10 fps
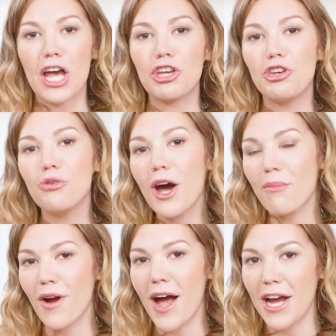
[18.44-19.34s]
and
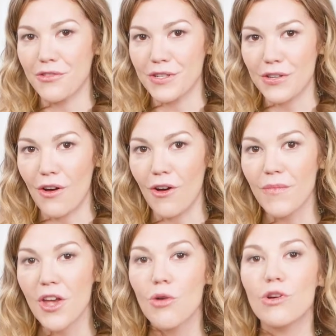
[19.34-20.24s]
cucumber hydrosol,
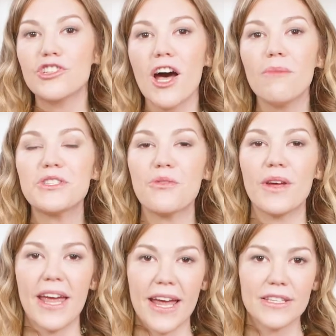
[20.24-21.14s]
which helps to
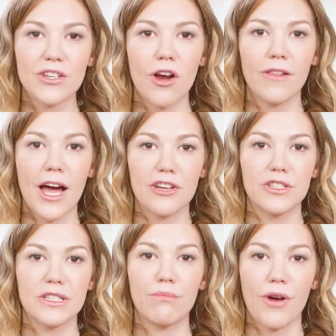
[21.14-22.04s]
enhance our
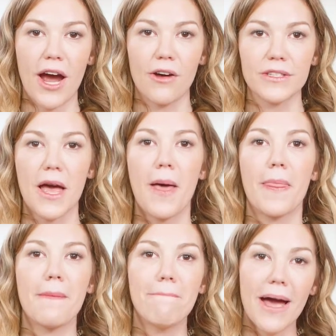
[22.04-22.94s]
lashes and brows
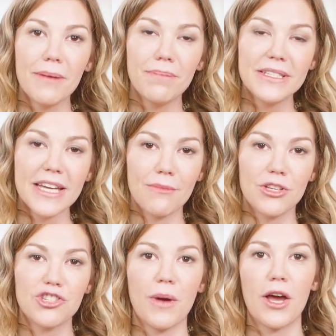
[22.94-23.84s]
that might be
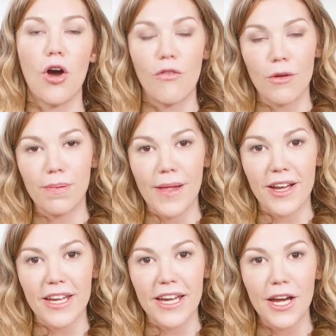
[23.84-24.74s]
damaged by
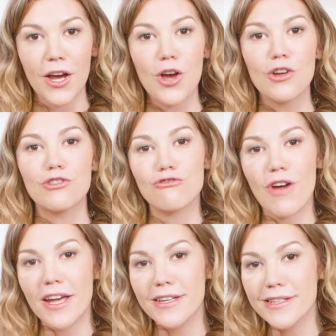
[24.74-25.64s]
overplucking,
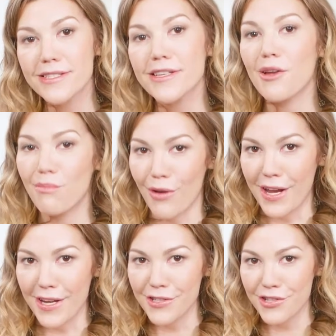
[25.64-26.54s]
dryness, and
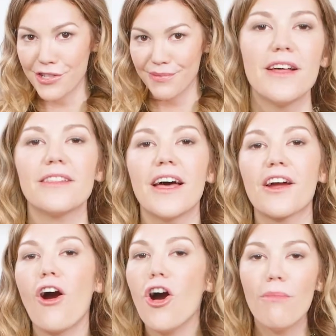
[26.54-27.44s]
breakage.
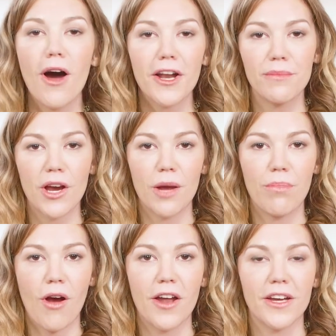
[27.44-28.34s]
Like all Body Merry
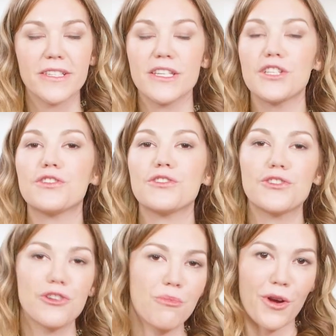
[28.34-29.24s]
products, it's
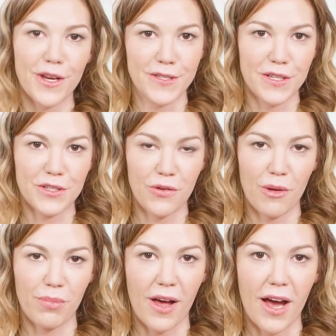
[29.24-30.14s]
super easy
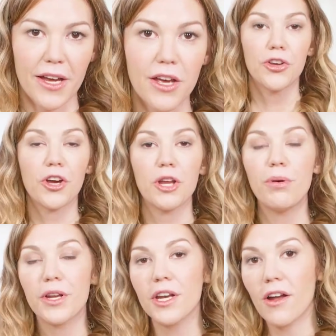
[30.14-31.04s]
to apply. You're gonna
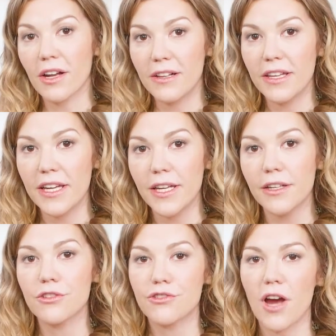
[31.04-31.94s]
put it on
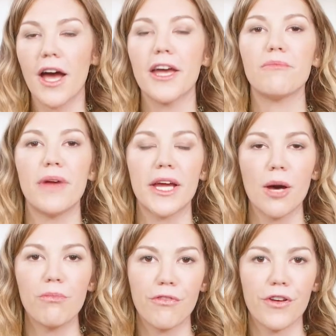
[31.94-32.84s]
clean, dry, and
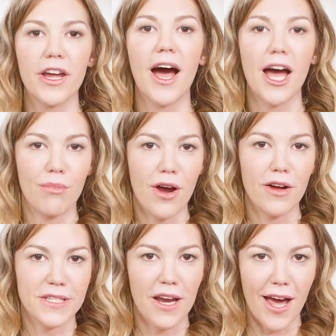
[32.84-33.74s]
makeup-free
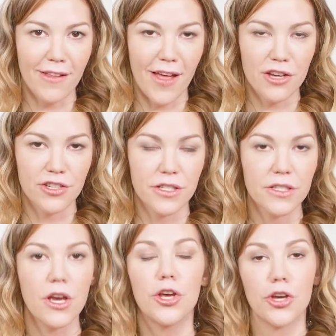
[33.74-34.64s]
eyebrows and
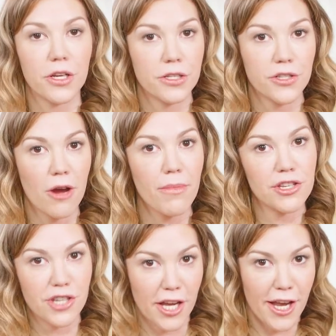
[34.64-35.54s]
eyelashes. You're gonna start by
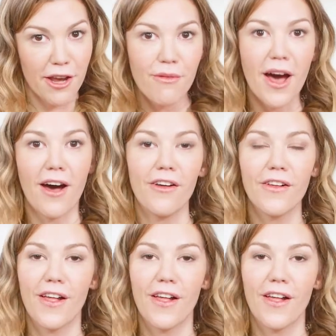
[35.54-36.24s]
shaking it well,